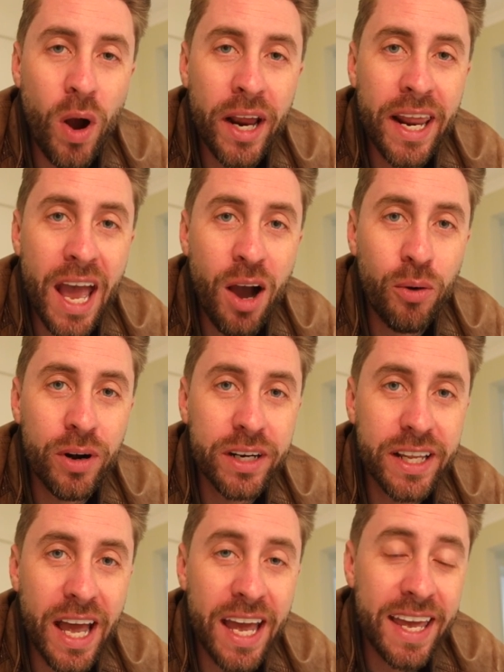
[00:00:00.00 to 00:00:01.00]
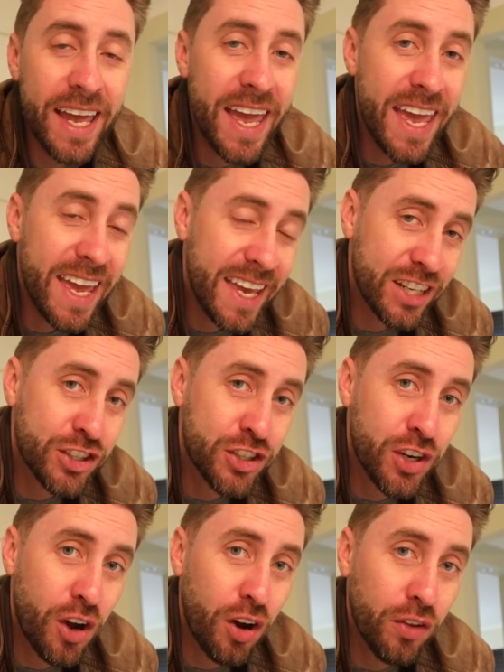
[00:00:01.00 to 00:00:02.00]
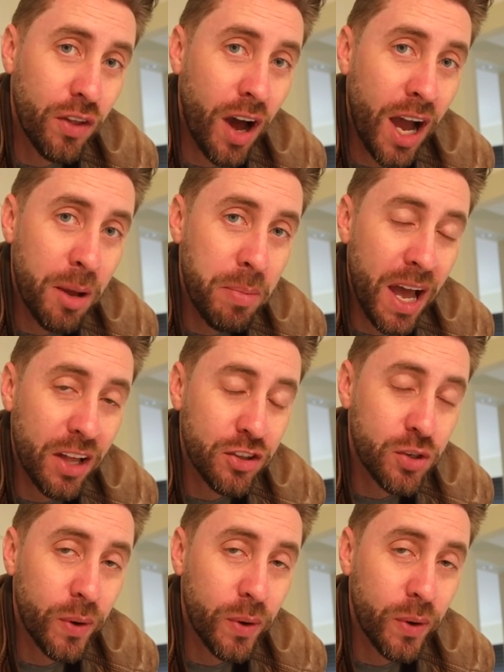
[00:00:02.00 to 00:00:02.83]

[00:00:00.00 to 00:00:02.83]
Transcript: 1 hour a day each on the iPad.